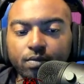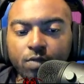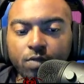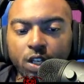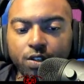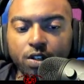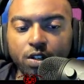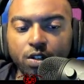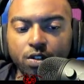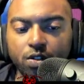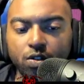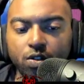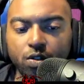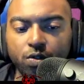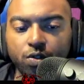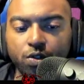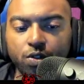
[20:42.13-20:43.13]
Geonosian
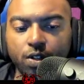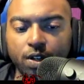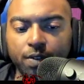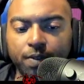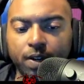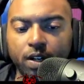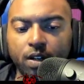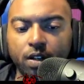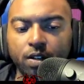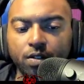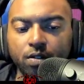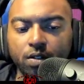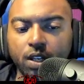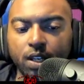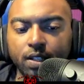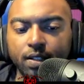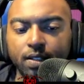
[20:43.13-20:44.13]
Soldier Starfighter also
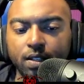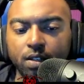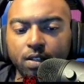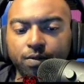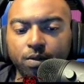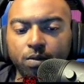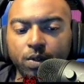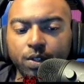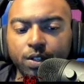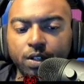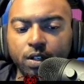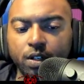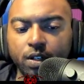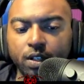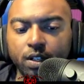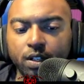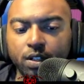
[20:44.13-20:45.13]
gains stealth for 1
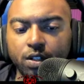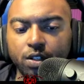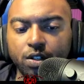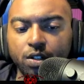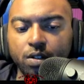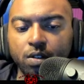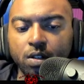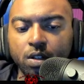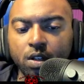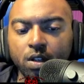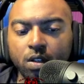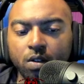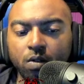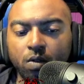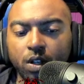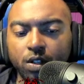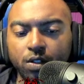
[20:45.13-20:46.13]
turn. In addition,
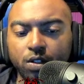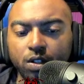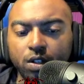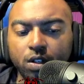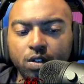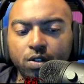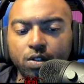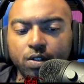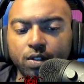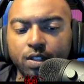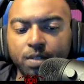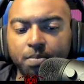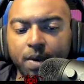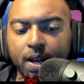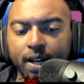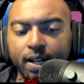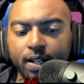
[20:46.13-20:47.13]
while Geonosian
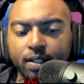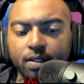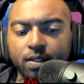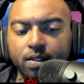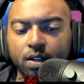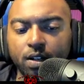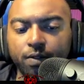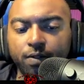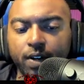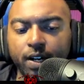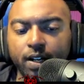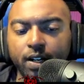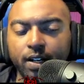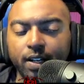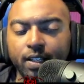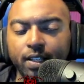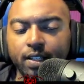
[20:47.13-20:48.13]
Spies
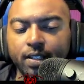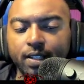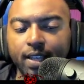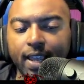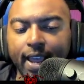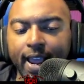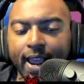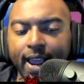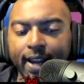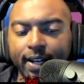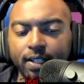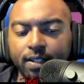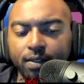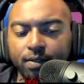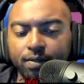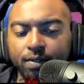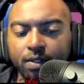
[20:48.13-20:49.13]
Starfighter is
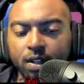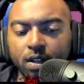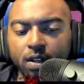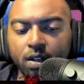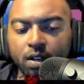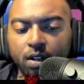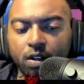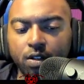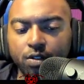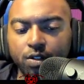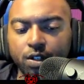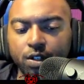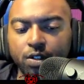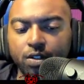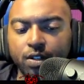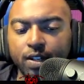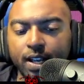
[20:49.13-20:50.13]
active, all
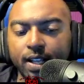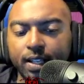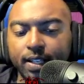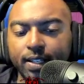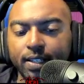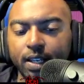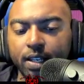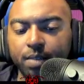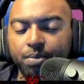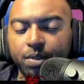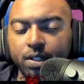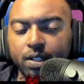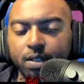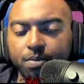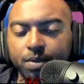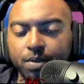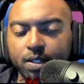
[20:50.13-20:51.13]
Geonosian allies gain plus
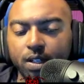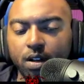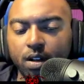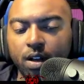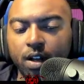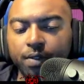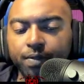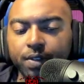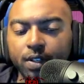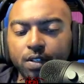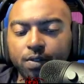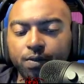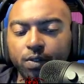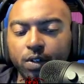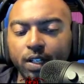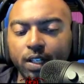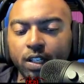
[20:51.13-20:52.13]
10% offense
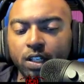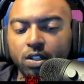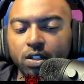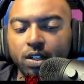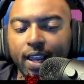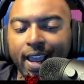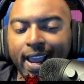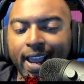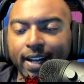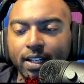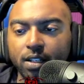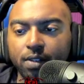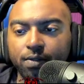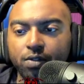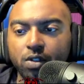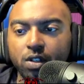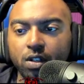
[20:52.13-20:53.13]
for each
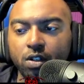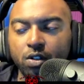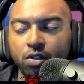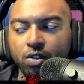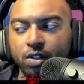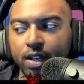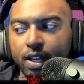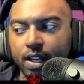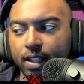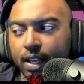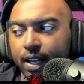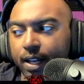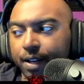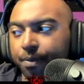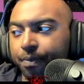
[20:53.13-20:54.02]
active Geonosian ally.